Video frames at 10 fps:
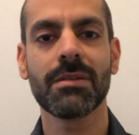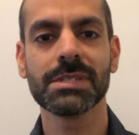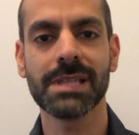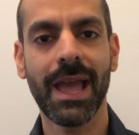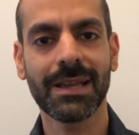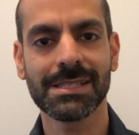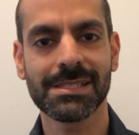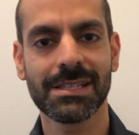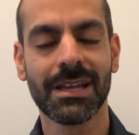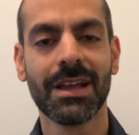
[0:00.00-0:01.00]
comes
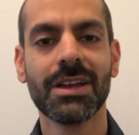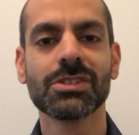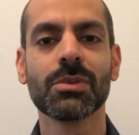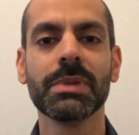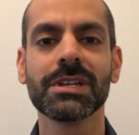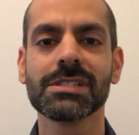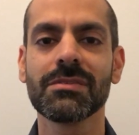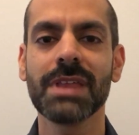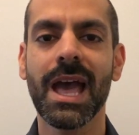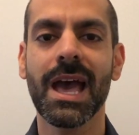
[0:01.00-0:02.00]
next. So because
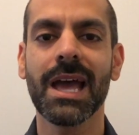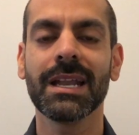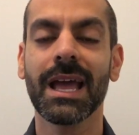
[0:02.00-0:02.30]
of that,